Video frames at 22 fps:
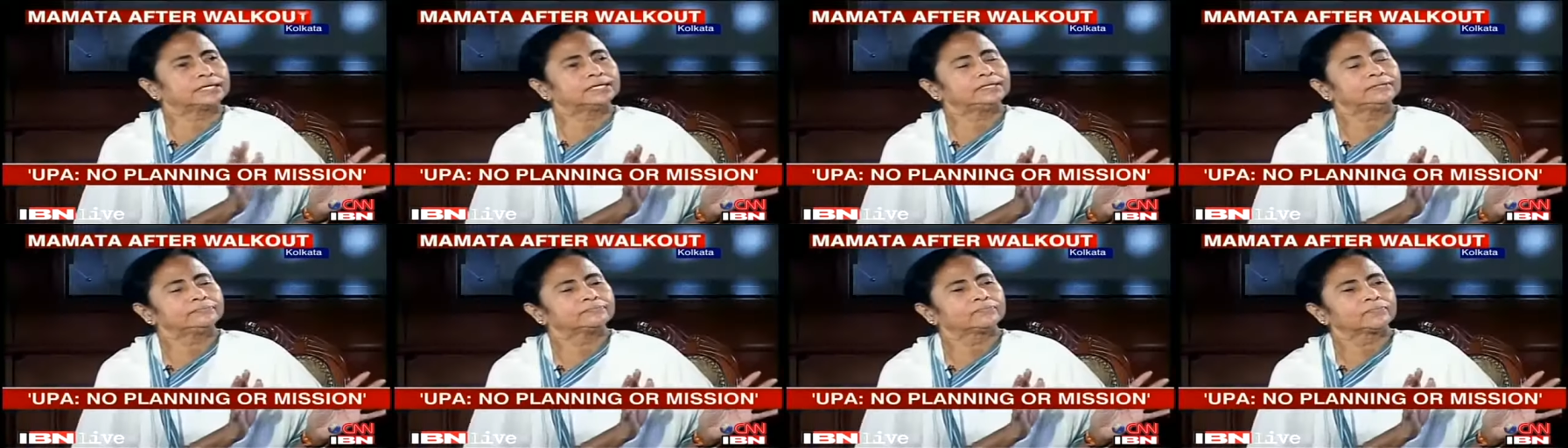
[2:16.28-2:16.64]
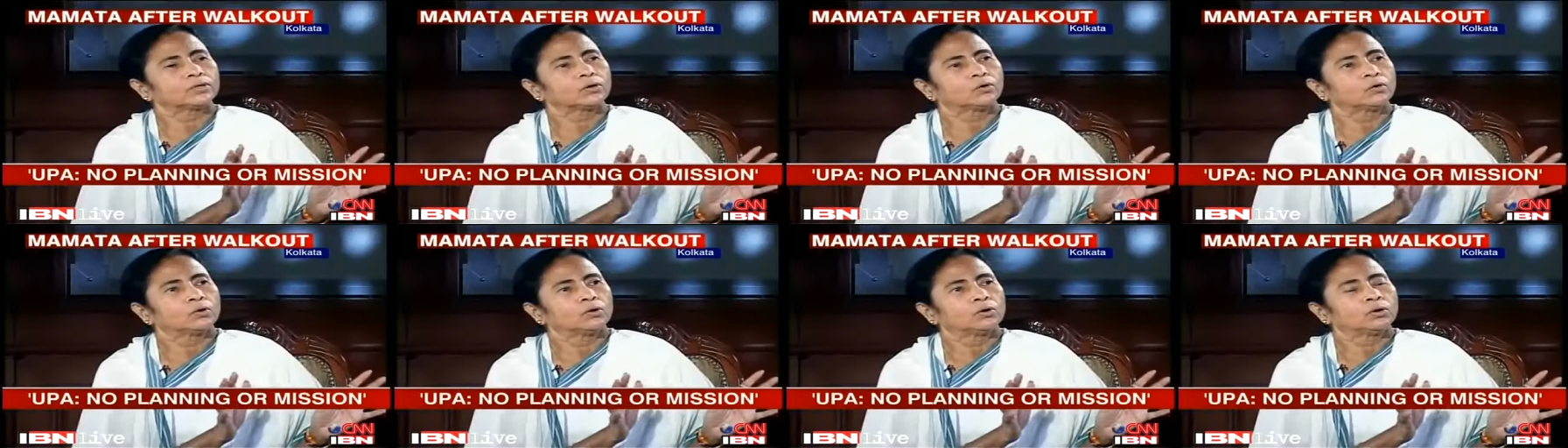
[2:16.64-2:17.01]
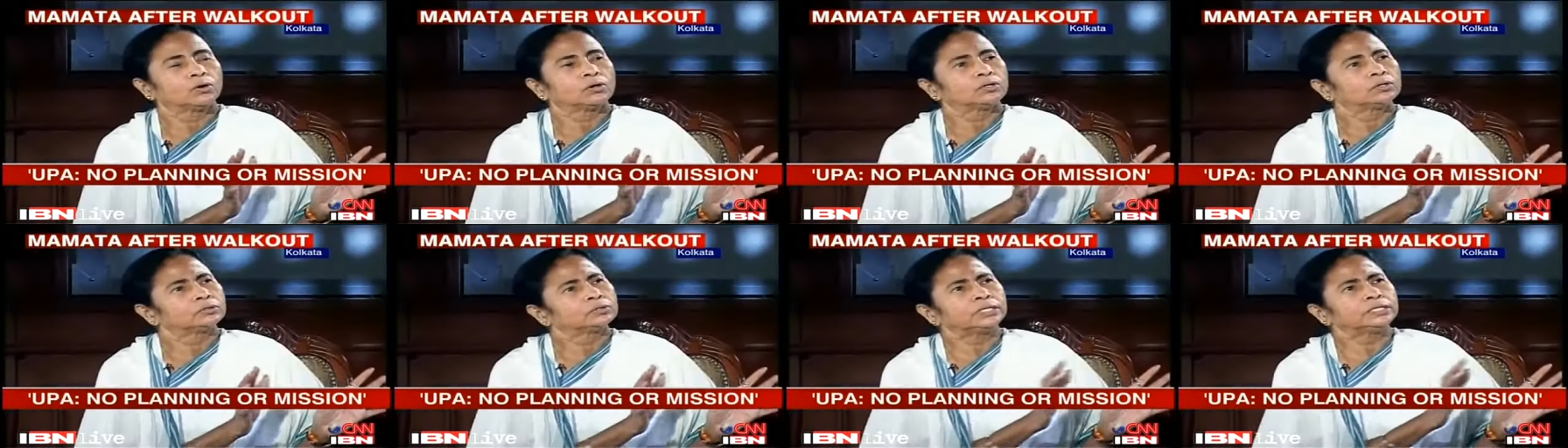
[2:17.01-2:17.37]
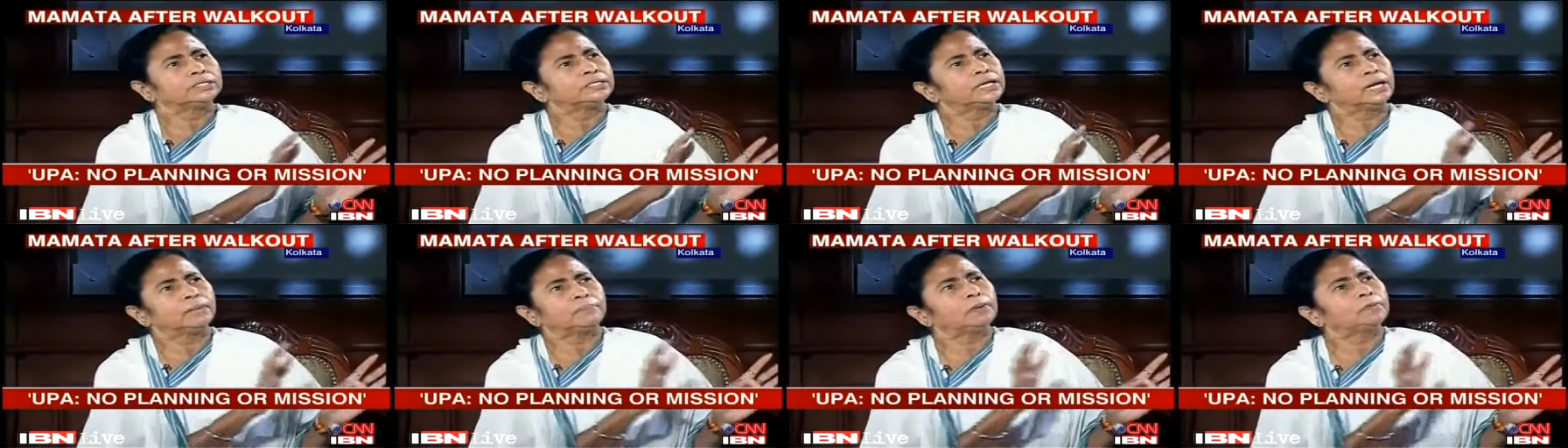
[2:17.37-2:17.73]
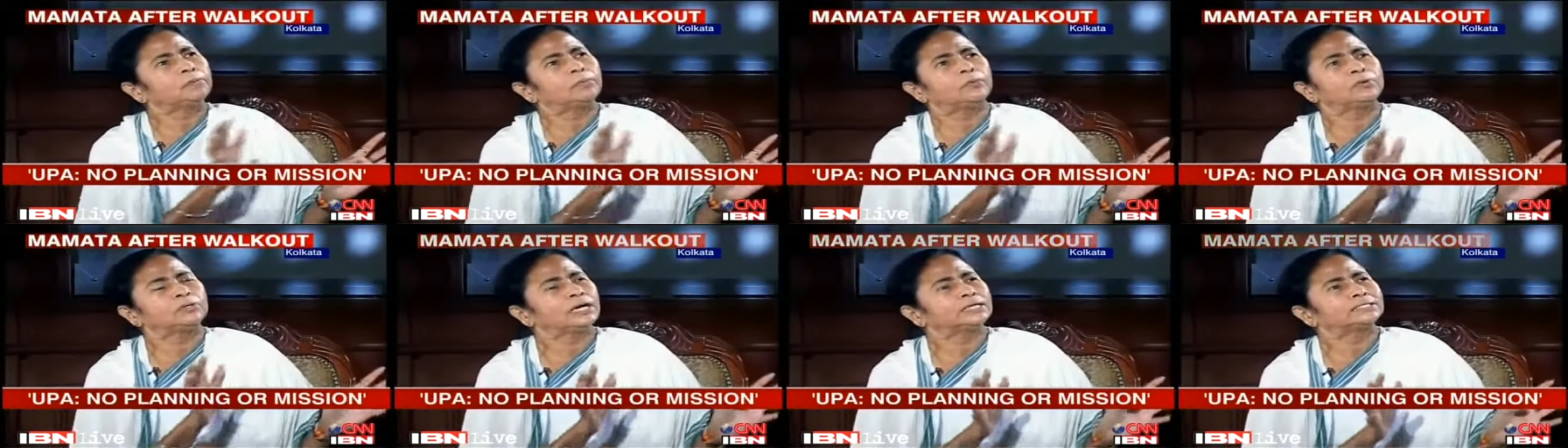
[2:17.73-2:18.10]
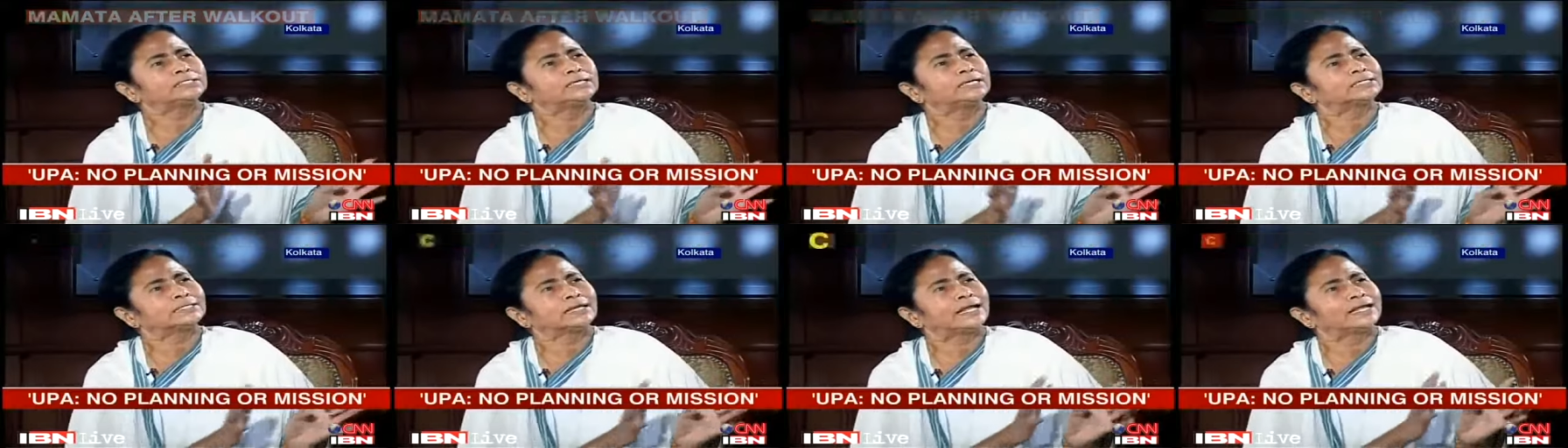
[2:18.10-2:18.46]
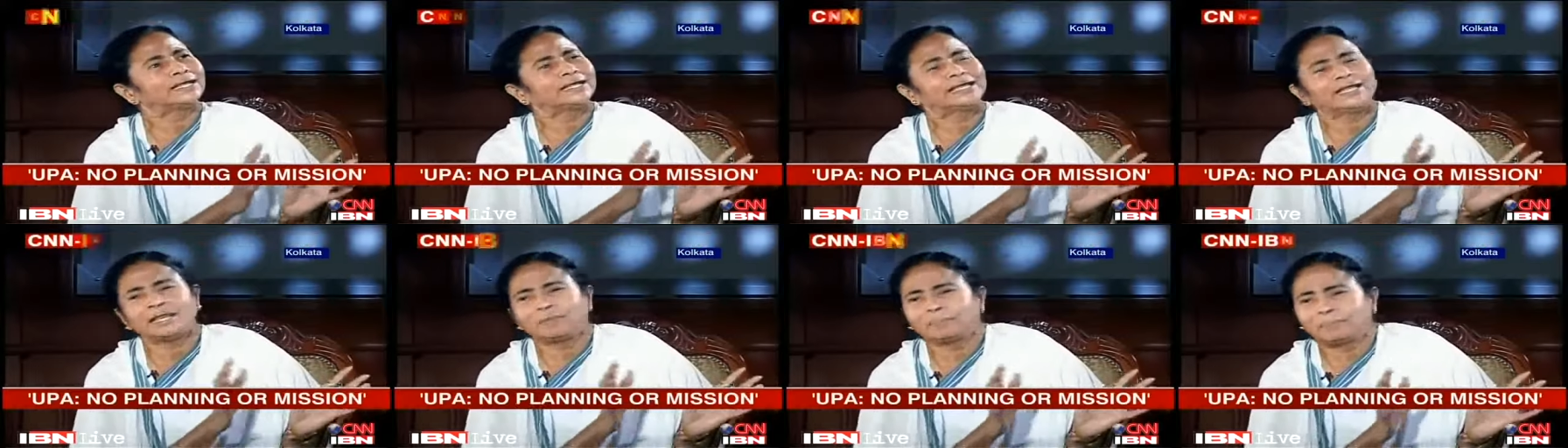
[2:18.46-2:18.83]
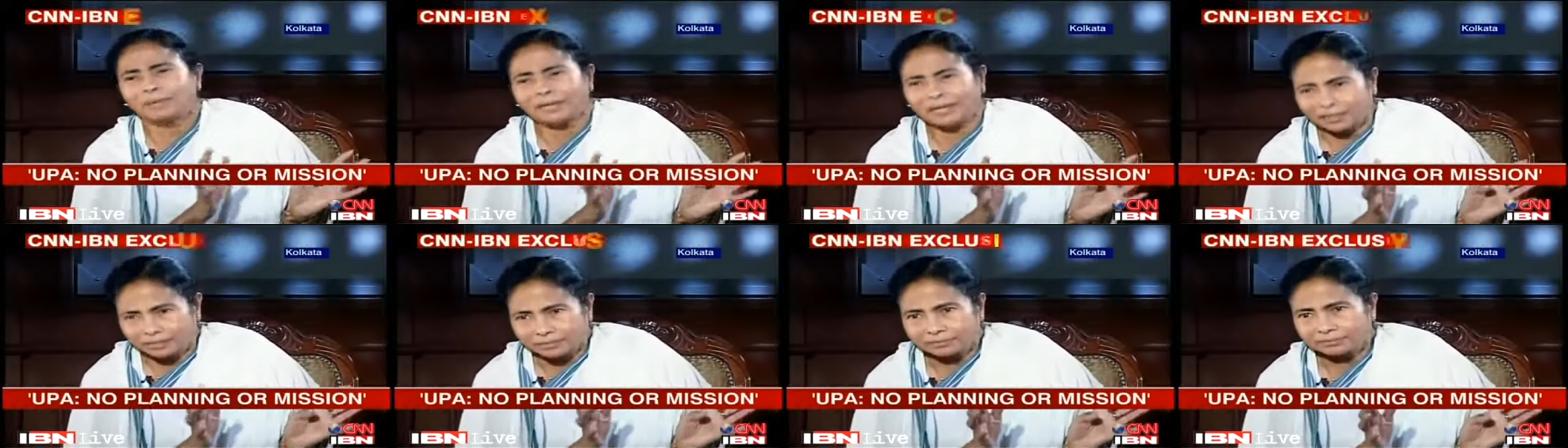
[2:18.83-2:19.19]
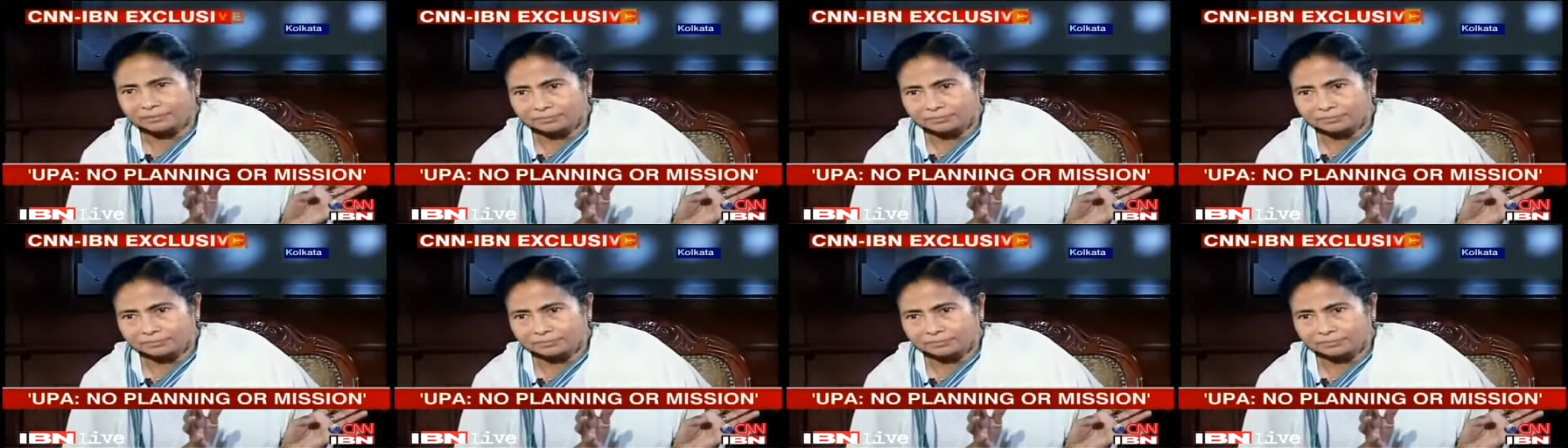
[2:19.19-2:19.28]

tell, Indian people are just like guinea pig.